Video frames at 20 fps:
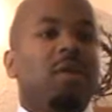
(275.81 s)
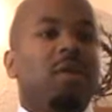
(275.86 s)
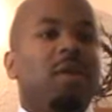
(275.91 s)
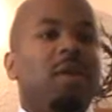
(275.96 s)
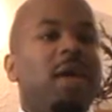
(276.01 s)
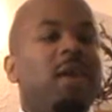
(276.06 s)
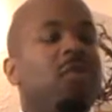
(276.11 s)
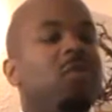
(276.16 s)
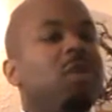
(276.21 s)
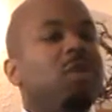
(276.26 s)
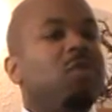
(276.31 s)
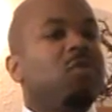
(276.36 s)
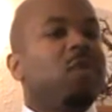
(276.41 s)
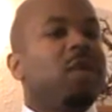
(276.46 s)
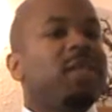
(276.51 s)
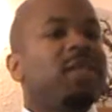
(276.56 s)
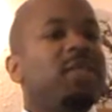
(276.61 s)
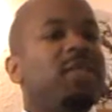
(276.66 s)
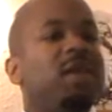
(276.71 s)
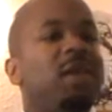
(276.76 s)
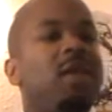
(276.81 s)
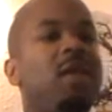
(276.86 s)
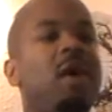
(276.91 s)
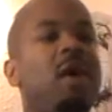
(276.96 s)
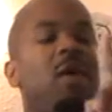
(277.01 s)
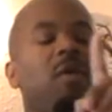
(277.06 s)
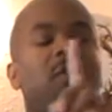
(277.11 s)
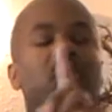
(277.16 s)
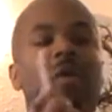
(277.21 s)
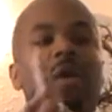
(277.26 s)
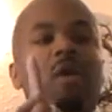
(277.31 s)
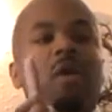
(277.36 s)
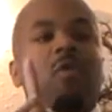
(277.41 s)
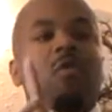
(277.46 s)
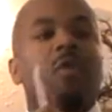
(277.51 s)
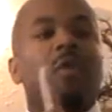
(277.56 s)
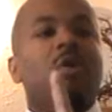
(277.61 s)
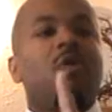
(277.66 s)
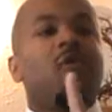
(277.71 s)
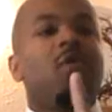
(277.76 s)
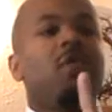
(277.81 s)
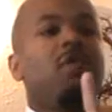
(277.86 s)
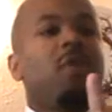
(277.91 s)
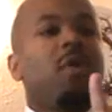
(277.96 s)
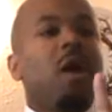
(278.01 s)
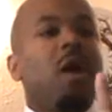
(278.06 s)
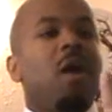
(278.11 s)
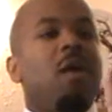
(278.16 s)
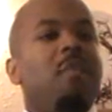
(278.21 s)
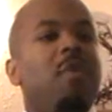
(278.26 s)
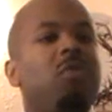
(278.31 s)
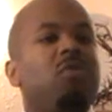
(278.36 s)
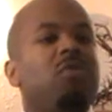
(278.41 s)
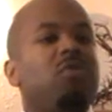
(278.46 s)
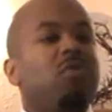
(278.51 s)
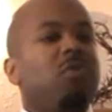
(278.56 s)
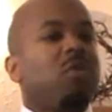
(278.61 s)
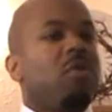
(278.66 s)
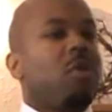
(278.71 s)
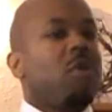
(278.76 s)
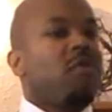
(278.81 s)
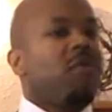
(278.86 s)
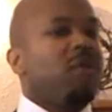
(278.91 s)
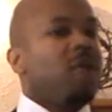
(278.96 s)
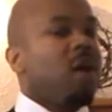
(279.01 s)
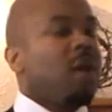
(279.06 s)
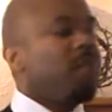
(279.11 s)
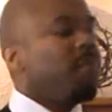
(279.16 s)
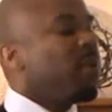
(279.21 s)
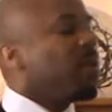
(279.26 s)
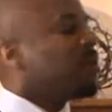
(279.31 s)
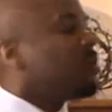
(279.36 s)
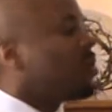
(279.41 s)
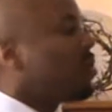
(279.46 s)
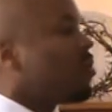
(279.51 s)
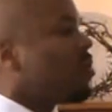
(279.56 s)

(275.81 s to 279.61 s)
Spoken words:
Not only do they stunt our growth, our emotional growth and our mental